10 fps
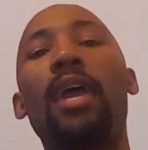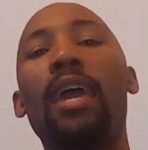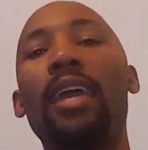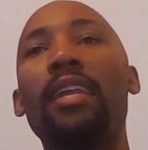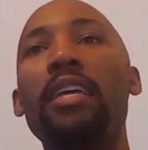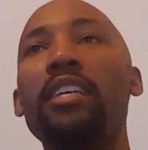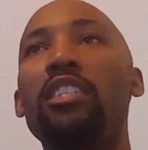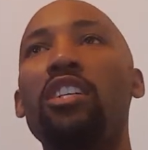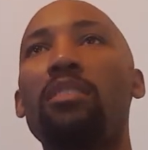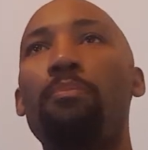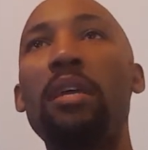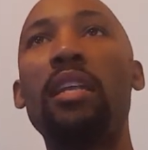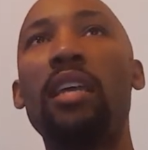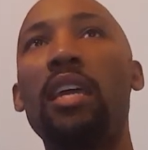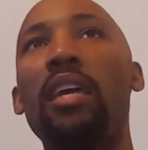And he's just
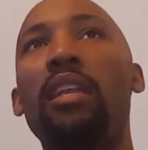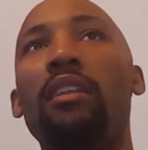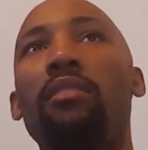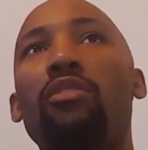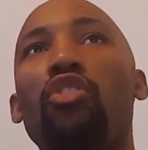been in